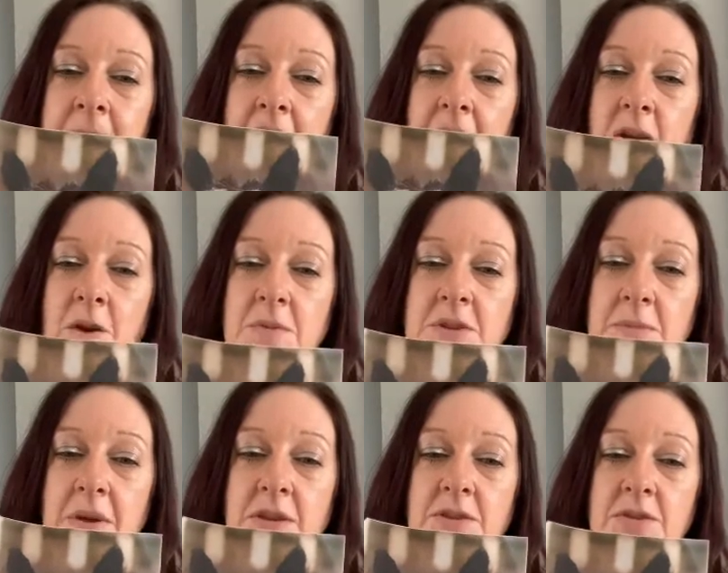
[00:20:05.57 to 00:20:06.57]
I hope she
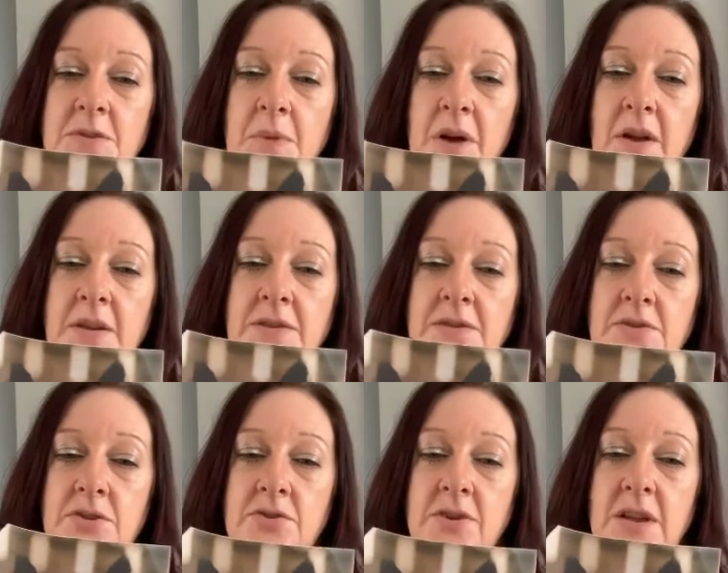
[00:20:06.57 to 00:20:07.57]
makes you smile in such
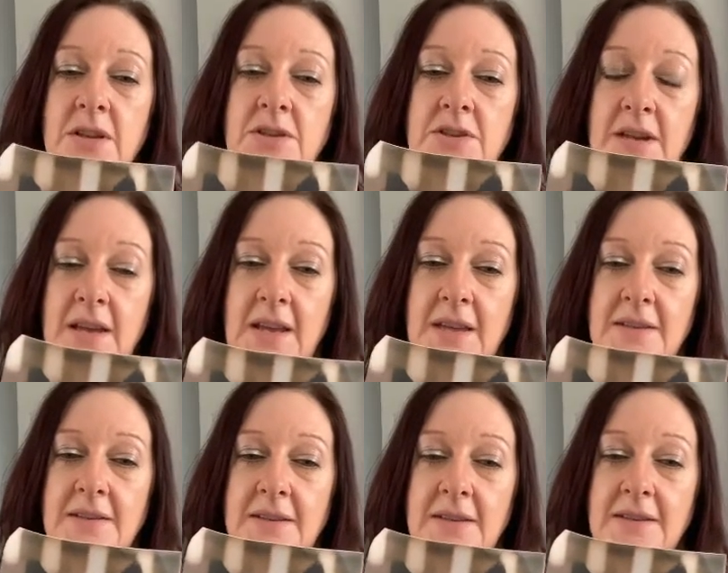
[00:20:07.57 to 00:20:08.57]
strange days.
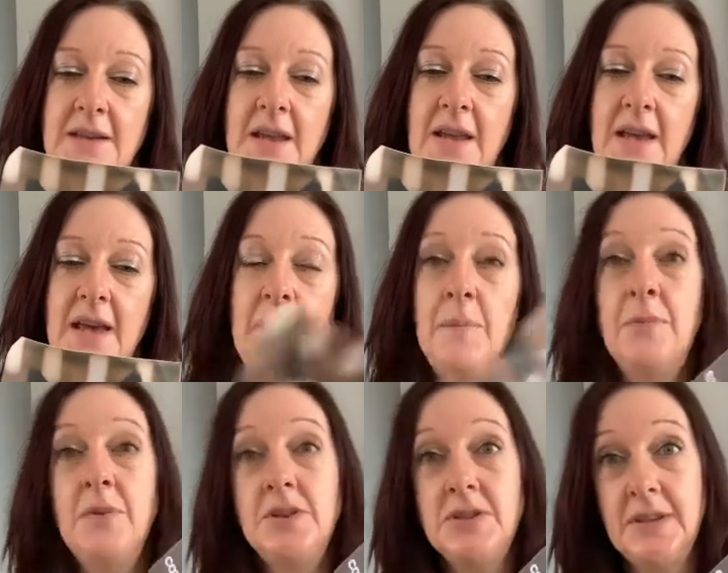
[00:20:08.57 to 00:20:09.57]
Take care.
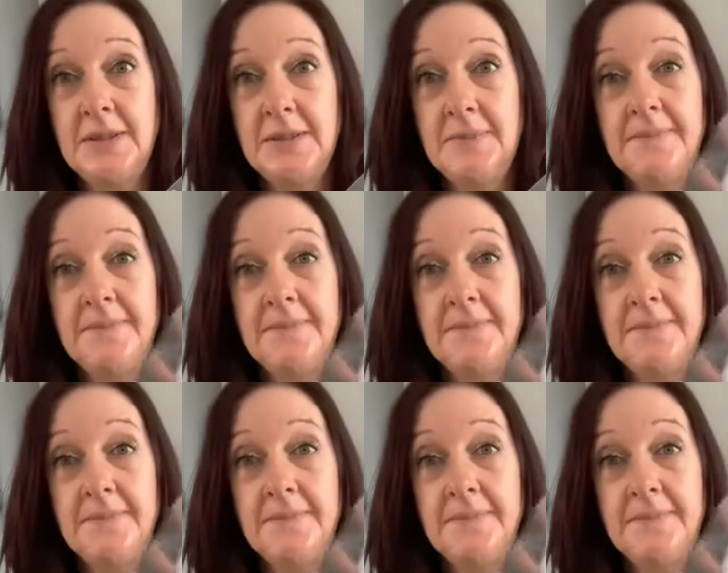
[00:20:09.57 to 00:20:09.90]
Bridget.